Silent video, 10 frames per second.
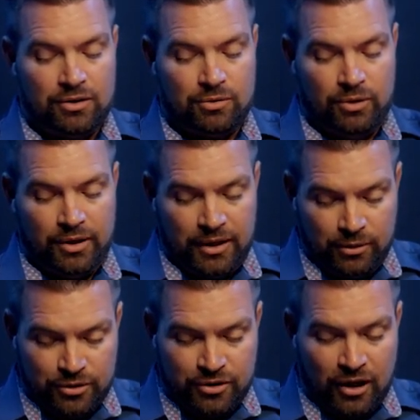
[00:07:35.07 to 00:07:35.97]
So when
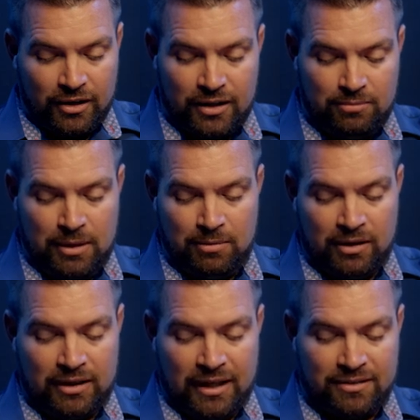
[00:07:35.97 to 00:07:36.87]
he was talking to me
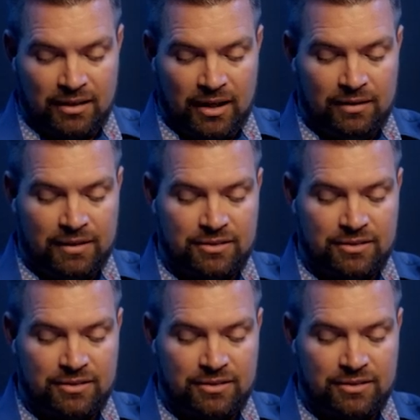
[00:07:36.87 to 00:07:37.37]
about God's love,